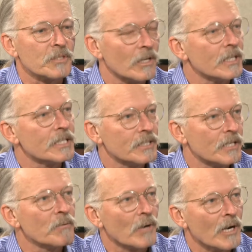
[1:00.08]
Salt Lake
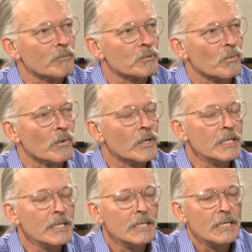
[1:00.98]
City, where I was born.
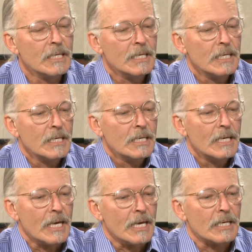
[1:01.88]

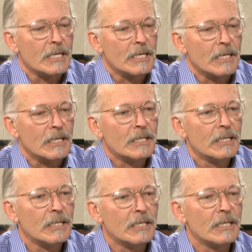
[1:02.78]
And
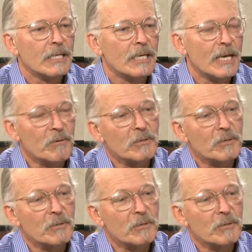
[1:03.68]
yeah,